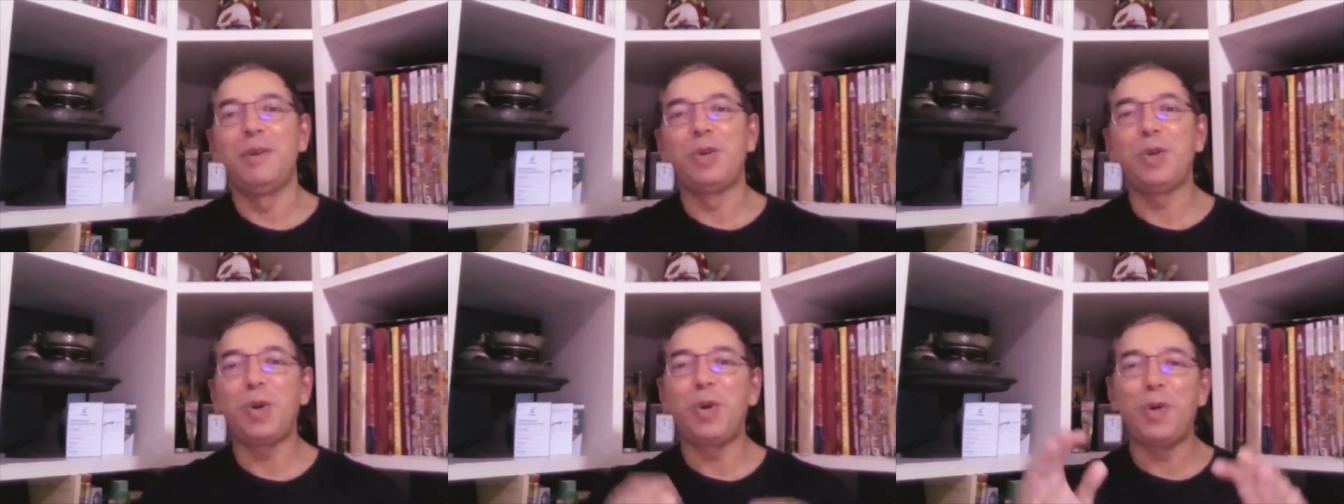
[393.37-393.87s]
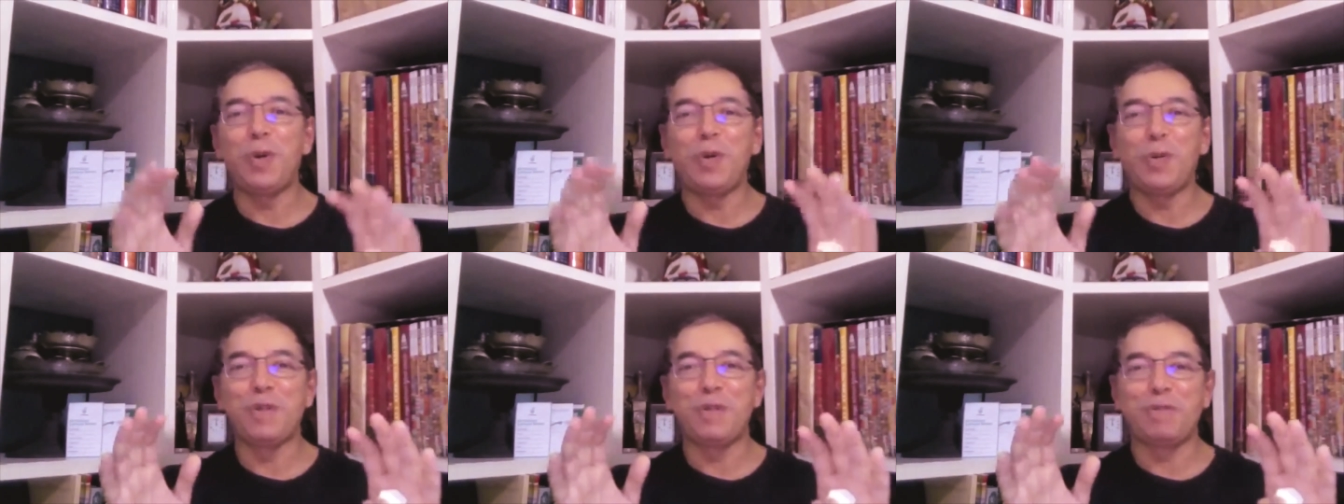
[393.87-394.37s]
So
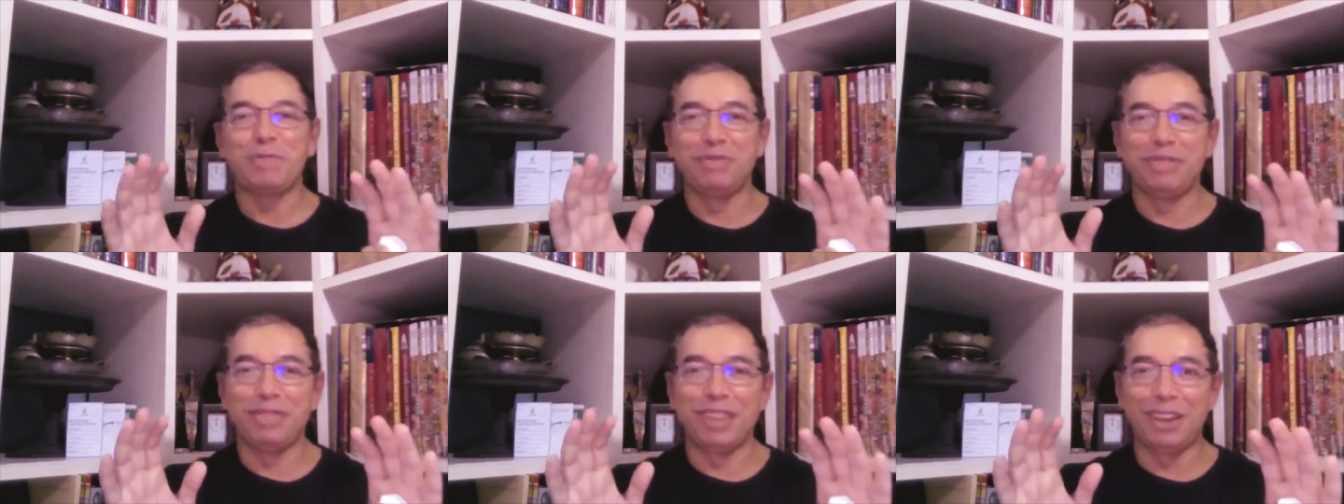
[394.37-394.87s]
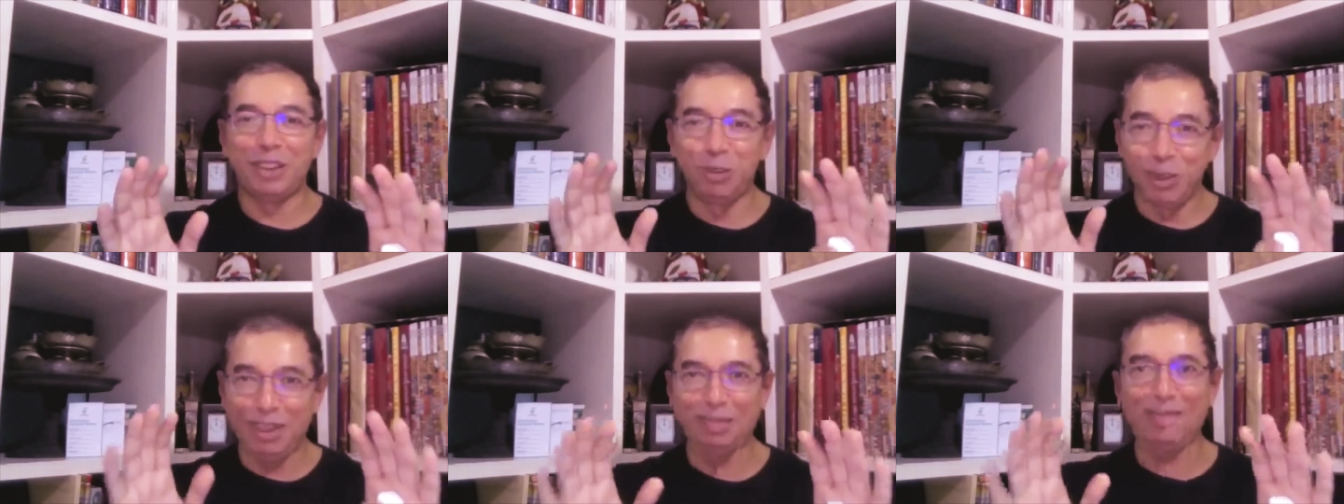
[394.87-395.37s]
the
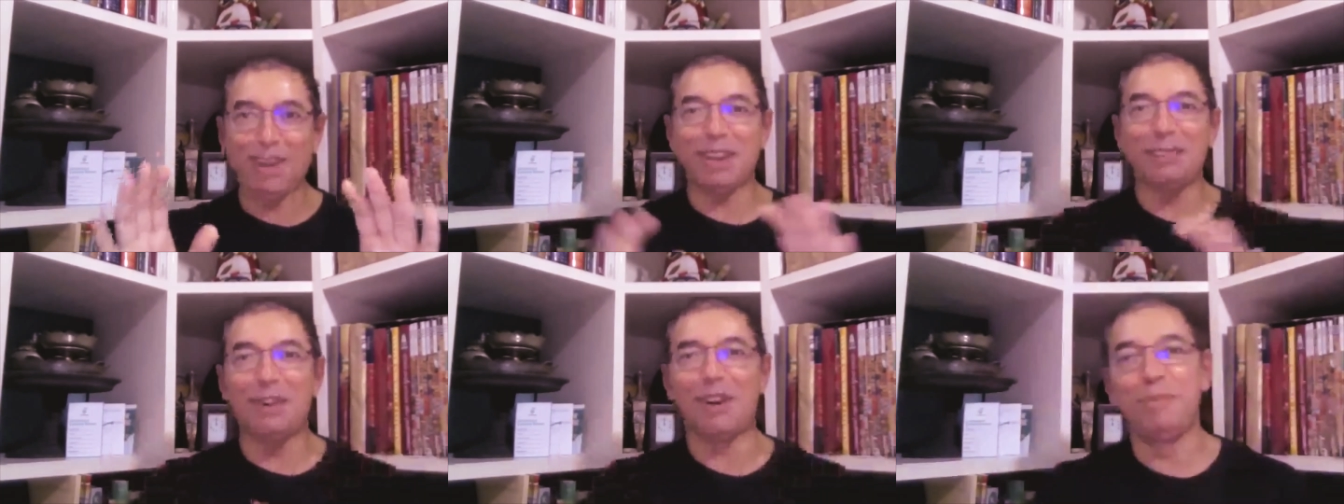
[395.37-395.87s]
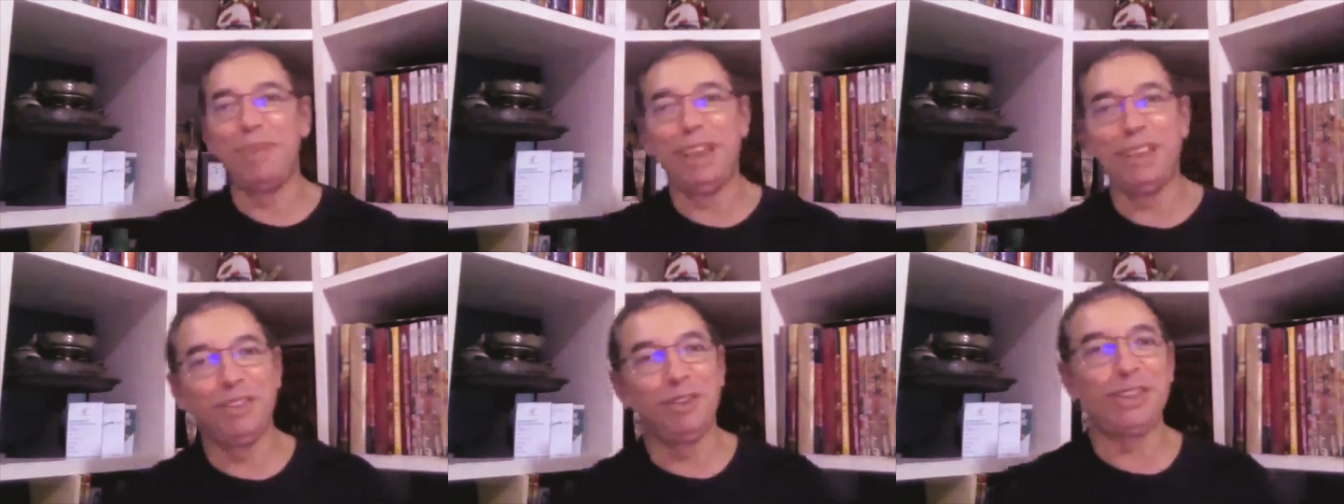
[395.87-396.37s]
unique part about
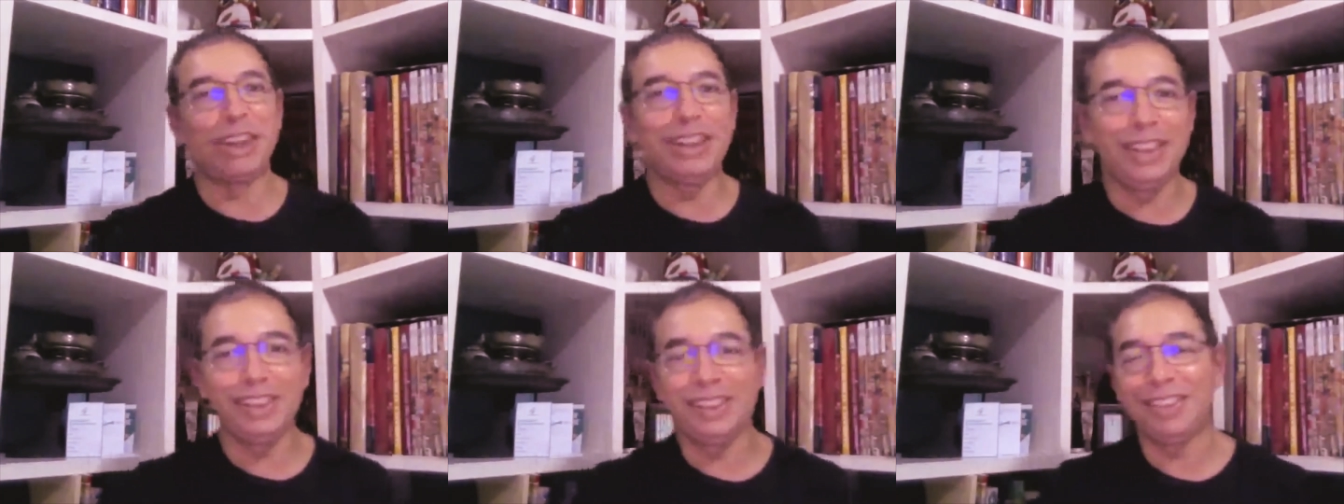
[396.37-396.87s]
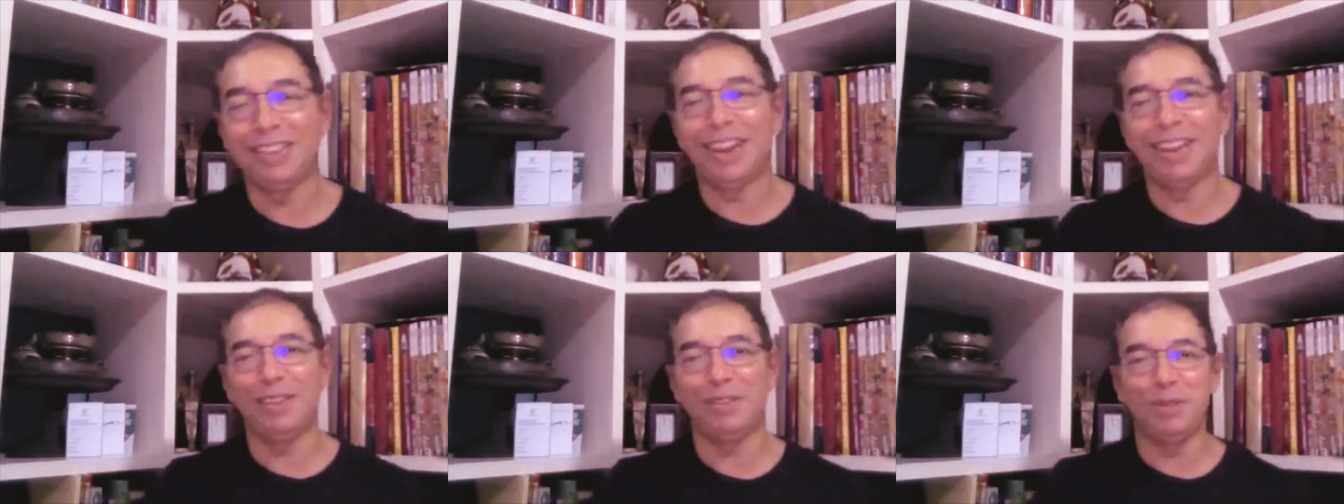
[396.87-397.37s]
being geoscientist is
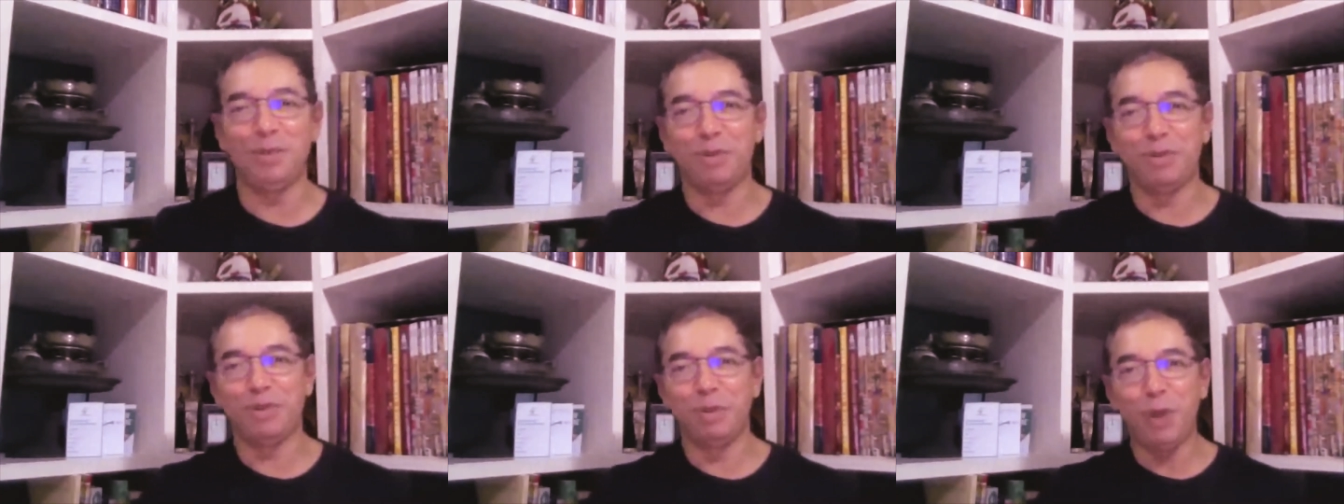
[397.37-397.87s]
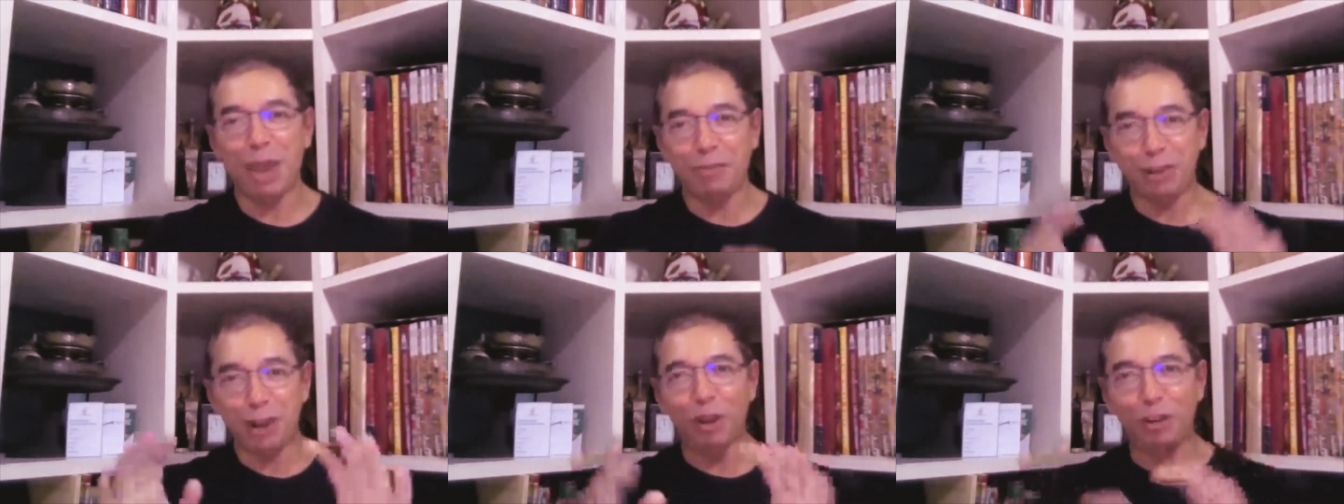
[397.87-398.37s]
that we
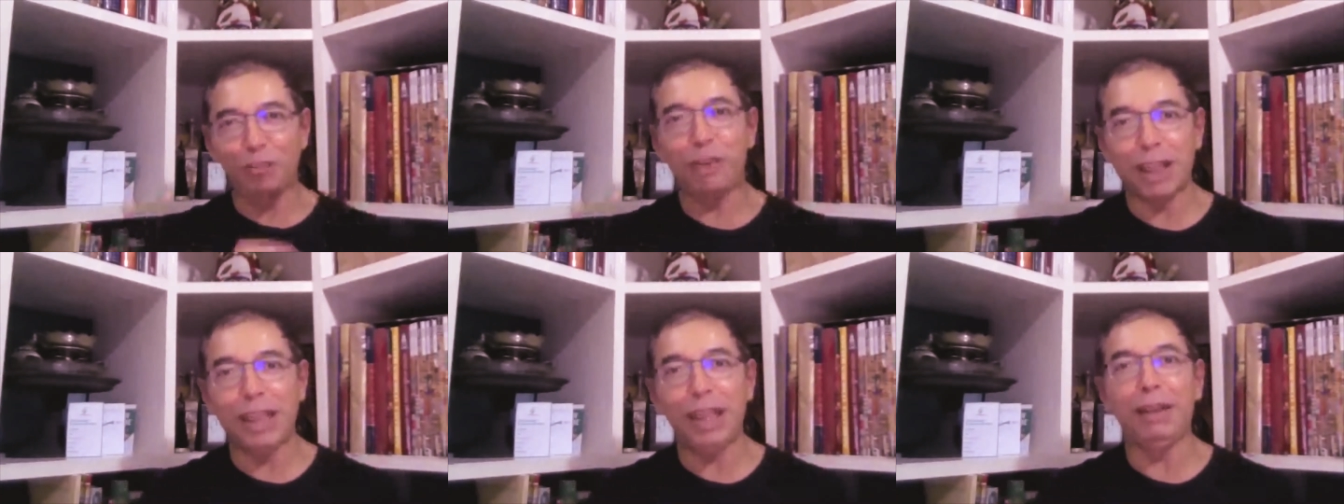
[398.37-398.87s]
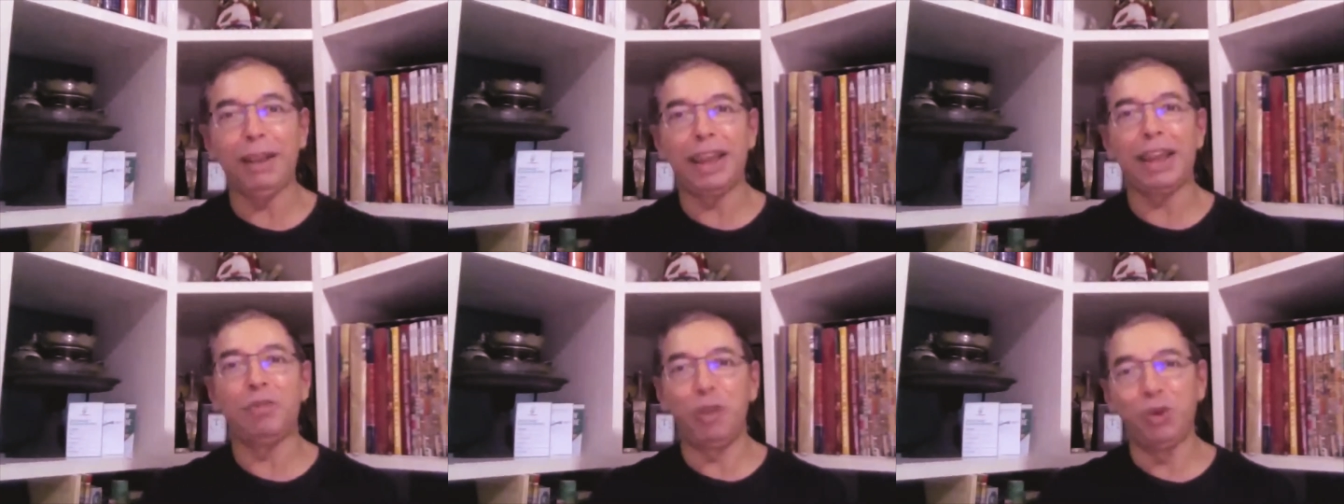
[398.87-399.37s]
have a lot of fun thing
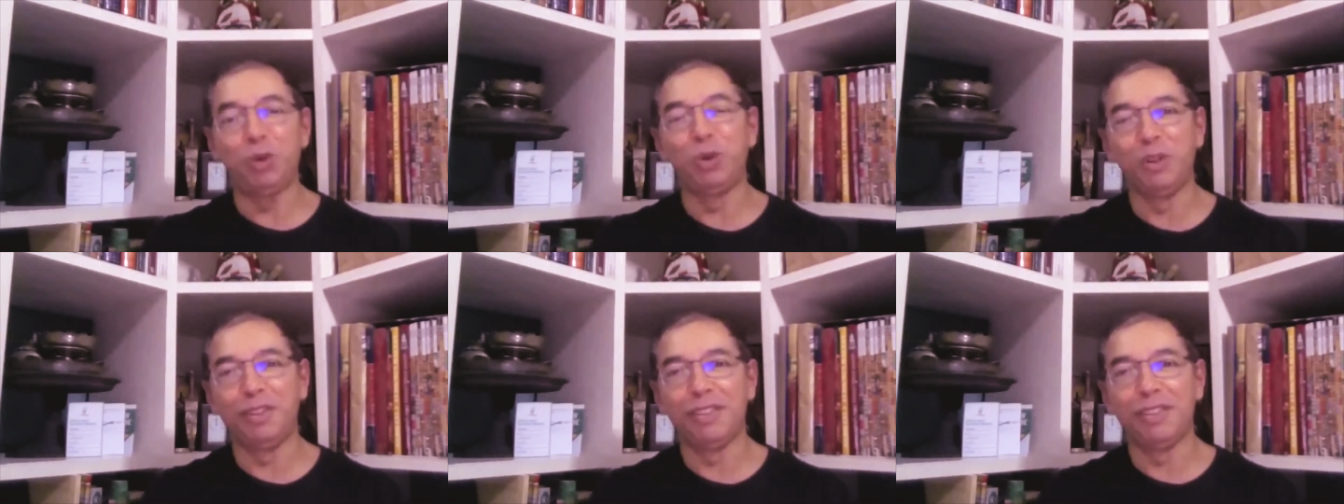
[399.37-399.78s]
that we do